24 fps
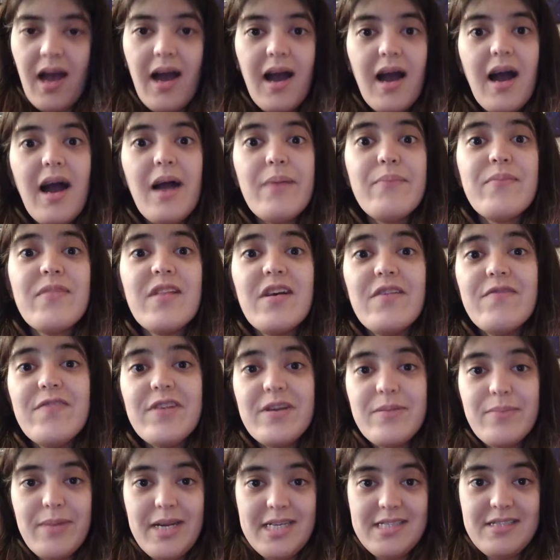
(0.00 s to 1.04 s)
I'm loving
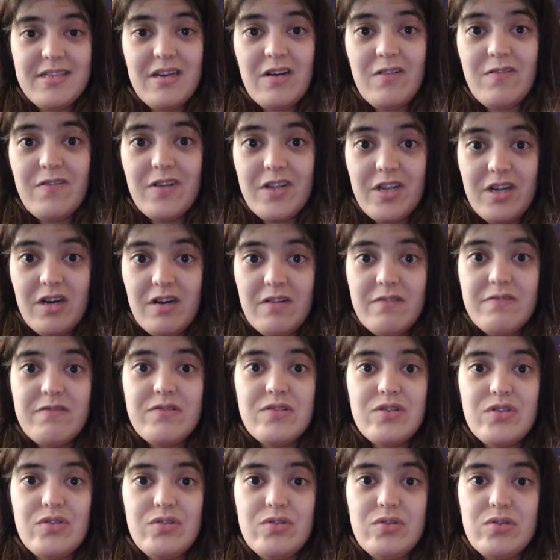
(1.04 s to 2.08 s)
myself enough
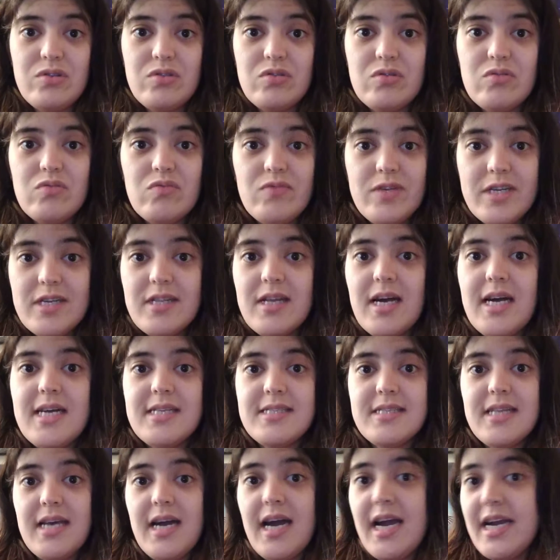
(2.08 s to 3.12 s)
to realize
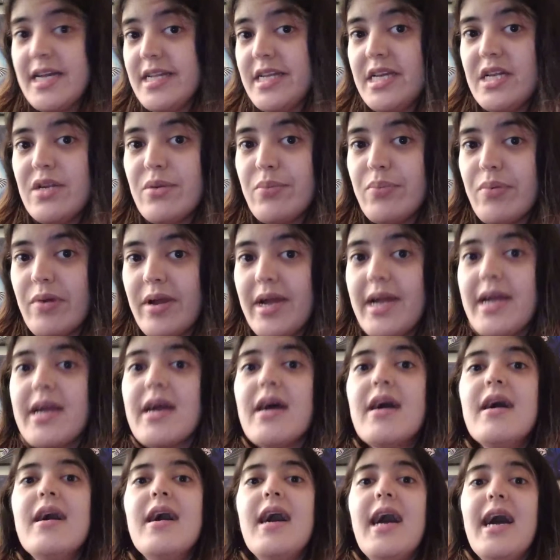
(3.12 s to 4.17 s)
that I need a break
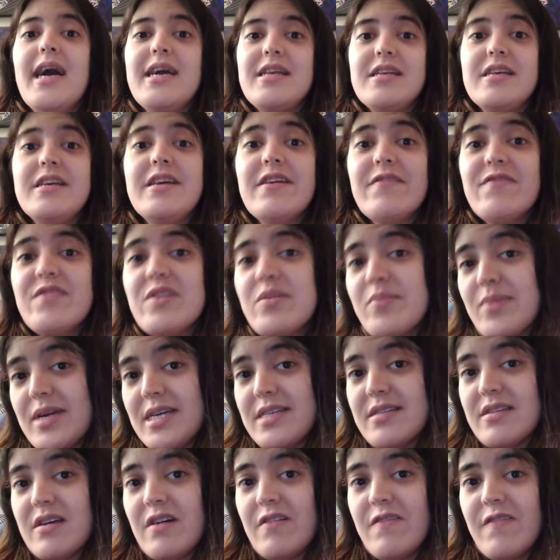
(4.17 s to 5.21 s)
and giving
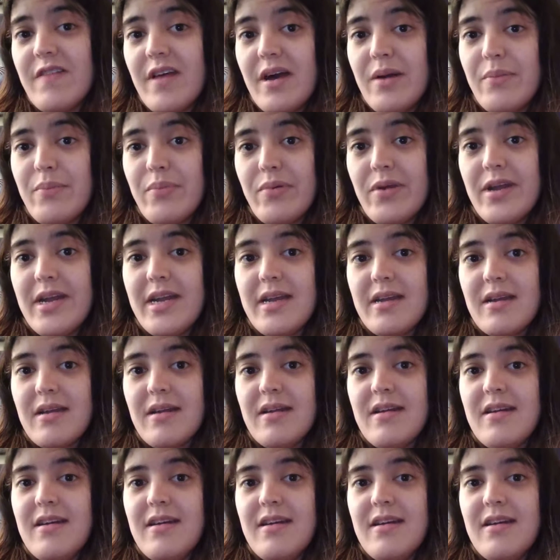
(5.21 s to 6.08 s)
myself that break.